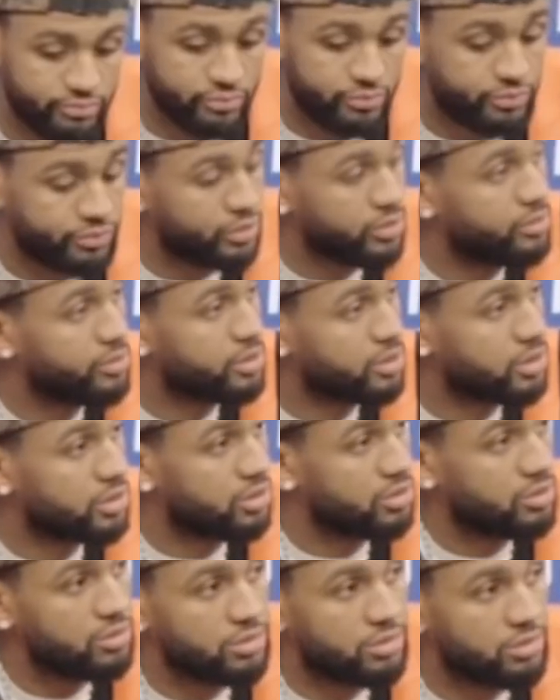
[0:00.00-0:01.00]
Pieces
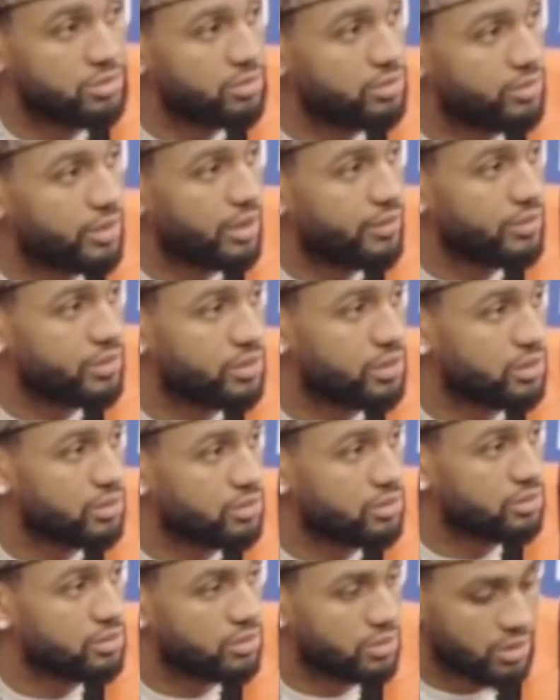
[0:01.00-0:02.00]
around him like Nickeil
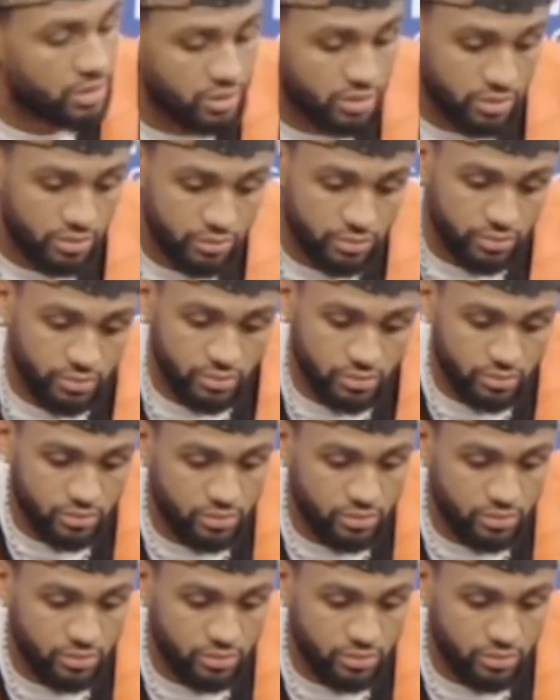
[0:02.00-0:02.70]
Alexander-Walker,